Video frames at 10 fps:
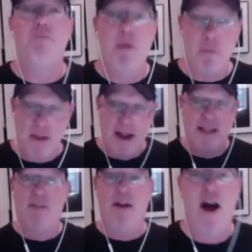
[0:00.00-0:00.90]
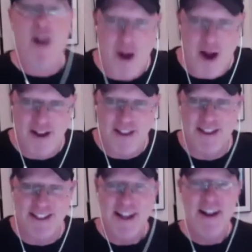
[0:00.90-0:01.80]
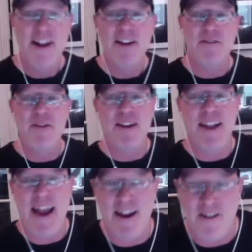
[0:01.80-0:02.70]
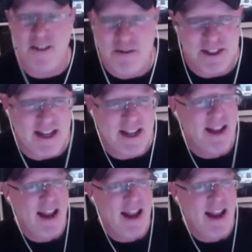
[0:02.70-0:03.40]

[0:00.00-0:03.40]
people the idea of how long we land in Oklahoma City.